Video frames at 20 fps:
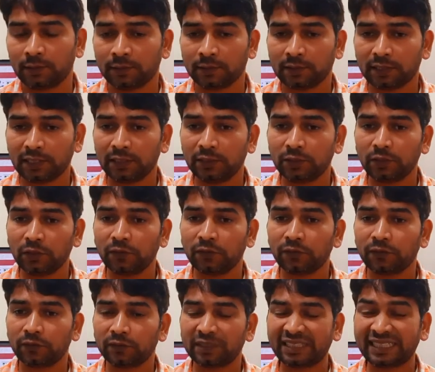kind
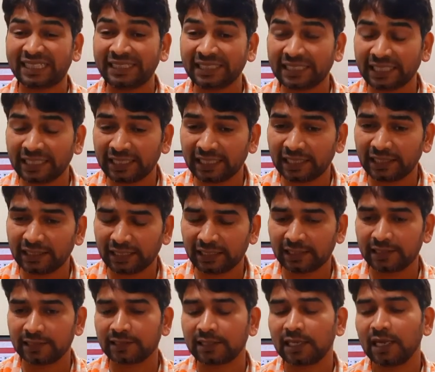of container that
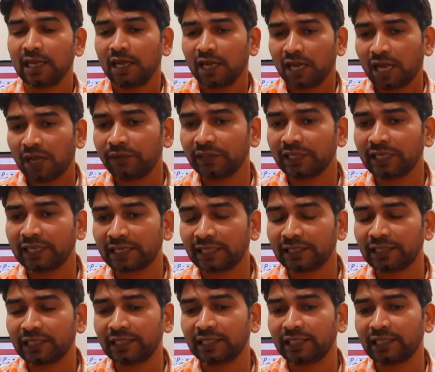is having a
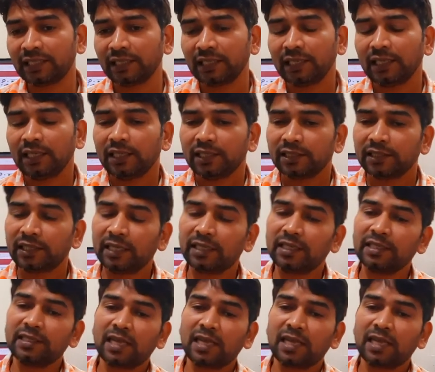container that is